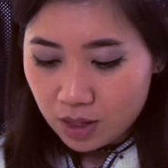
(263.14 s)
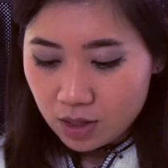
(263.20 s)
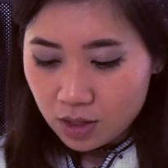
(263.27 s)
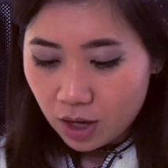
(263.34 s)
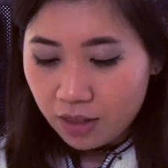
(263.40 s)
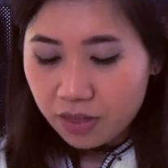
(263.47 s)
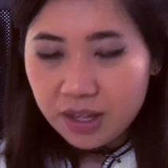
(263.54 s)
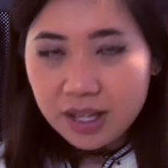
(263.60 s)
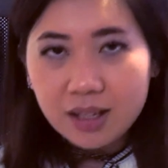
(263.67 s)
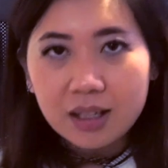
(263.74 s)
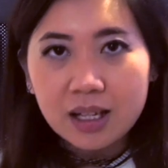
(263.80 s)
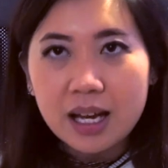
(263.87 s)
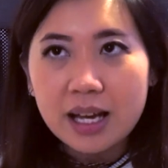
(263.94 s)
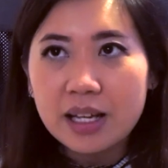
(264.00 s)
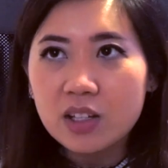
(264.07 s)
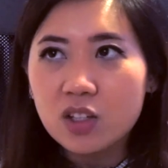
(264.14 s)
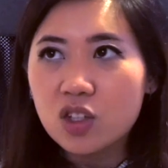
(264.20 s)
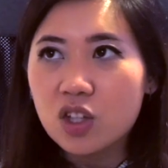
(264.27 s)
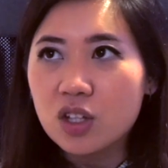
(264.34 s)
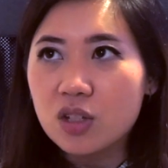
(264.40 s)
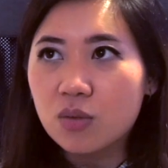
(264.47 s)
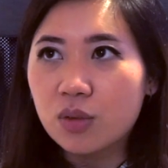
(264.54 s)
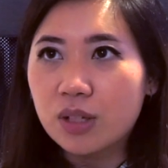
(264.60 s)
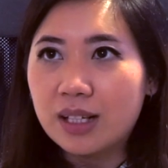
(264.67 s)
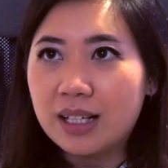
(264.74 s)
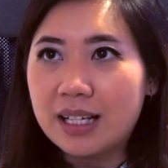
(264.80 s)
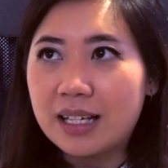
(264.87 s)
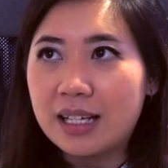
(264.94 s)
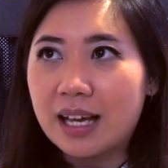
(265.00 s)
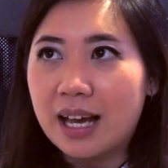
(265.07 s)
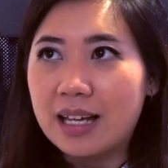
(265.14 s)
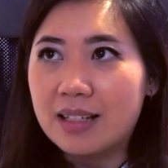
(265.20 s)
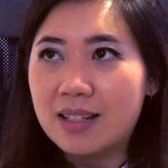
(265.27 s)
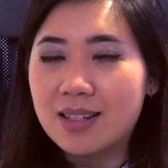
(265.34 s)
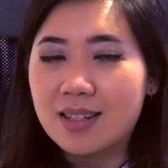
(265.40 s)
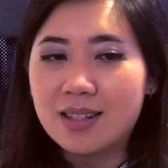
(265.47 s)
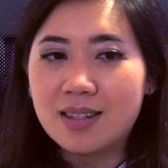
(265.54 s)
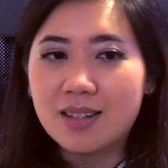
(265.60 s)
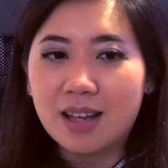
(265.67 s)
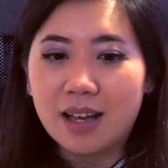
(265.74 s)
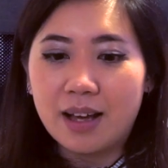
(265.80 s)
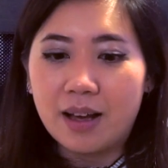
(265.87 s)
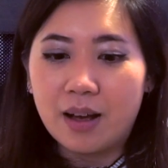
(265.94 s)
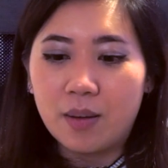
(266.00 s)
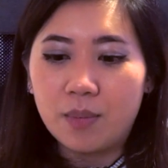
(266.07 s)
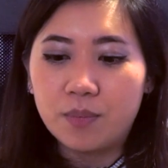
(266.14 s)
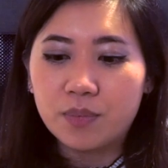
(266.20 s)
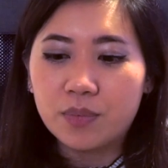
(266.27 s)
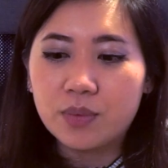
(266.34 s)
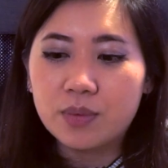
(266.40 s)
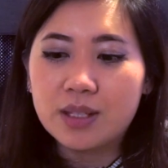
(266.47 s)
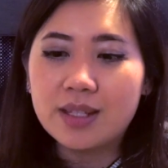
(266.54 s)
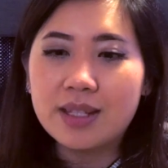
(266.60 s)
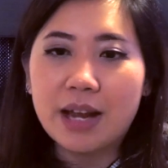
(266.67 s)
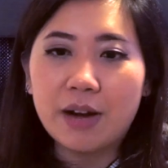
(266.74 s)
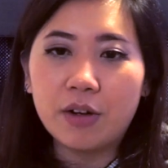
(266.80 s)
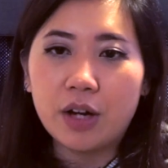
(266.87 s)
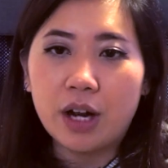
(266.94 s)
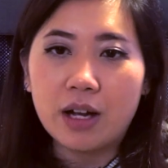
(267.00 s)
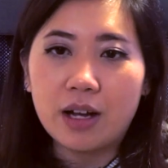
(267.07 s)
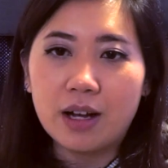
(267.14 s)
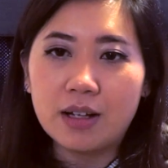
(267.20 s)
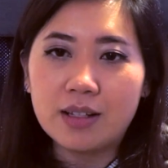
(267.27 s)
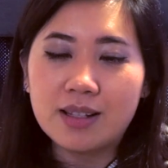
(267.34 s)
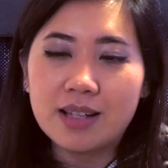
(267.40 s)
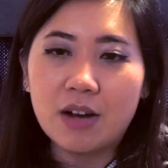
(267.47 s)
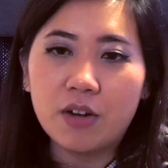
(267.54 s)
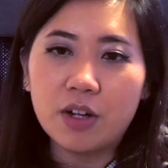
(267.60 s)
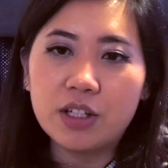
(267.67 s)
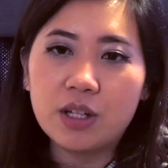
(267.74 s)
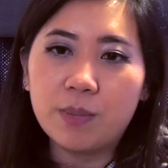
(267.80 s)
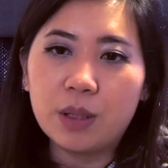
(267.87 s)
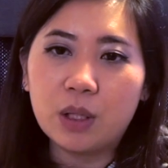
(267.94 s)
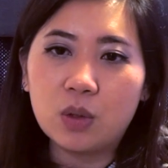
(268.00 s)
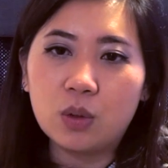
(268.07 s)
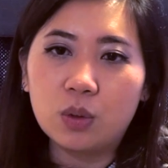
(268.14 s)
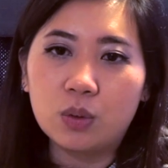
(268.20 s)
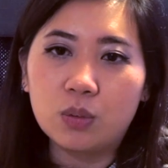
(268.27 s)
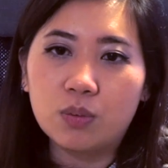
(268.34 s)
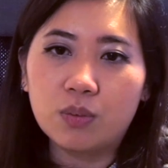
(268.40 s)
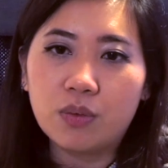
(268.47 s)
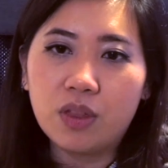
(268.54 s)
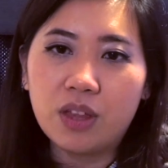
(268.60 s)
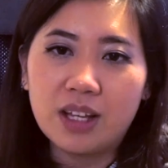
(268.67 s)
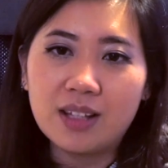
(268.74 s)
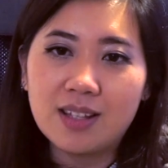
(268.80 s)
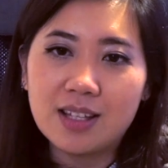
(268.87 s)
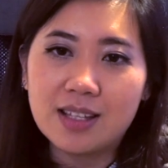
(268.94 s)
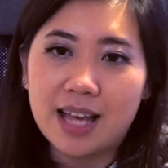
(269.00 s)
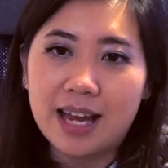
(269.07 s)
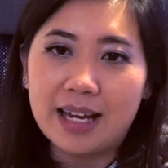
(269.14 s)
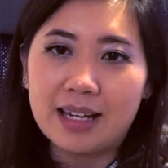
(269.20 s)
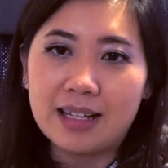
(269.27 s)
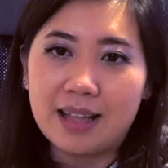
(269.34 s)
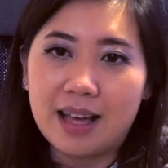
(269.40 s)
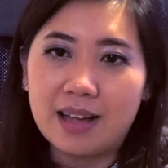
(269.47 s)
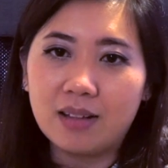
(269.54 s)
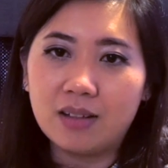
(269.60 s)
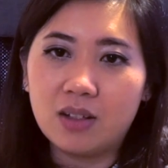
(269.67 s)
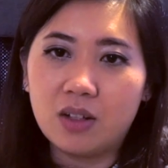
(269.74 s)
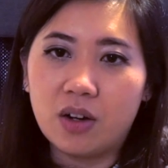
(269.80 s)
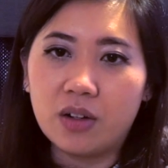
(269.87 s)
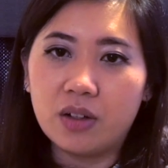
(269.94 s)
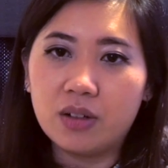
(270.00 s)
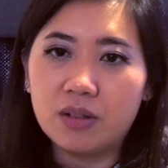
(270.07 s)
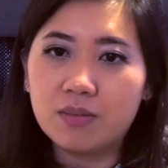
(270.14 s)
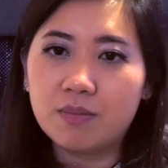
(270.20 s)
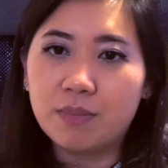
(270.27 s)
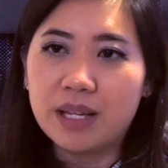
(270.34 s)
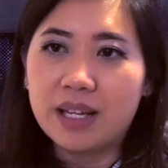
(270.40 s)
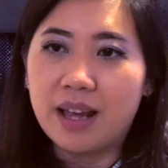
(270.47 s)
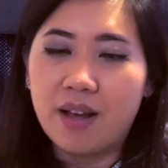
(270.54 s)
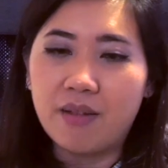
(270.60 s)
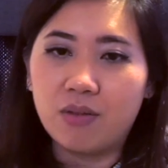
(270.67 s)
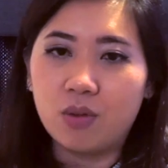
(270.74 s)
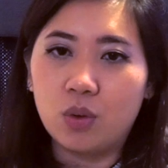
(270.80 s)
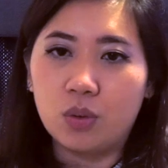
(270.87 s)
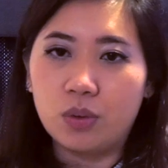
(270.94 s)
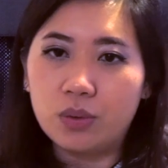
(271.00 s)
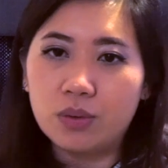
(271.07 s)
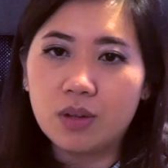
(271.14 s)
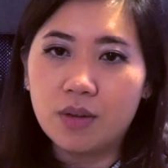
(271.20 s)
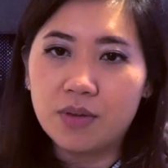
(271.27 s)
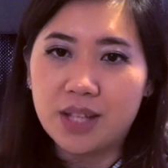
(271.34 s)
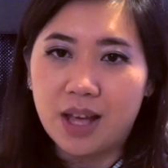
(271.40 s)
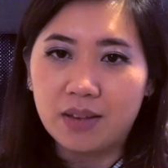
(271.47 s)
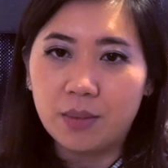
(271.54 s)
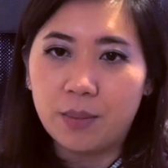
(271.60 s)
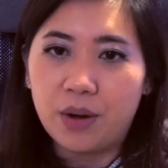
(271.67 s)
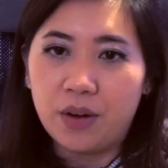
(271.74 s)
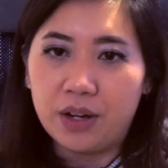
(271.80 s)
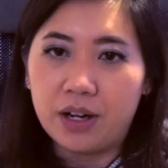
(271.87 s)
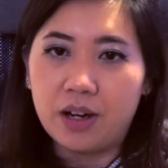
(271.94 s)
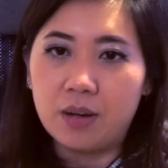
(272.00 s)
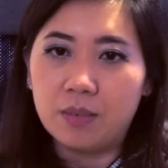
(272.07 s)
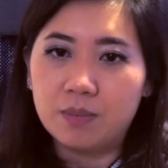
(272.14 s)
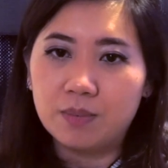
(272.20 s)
So I think it's just really a stereotypical thing to say that, be careful of South America.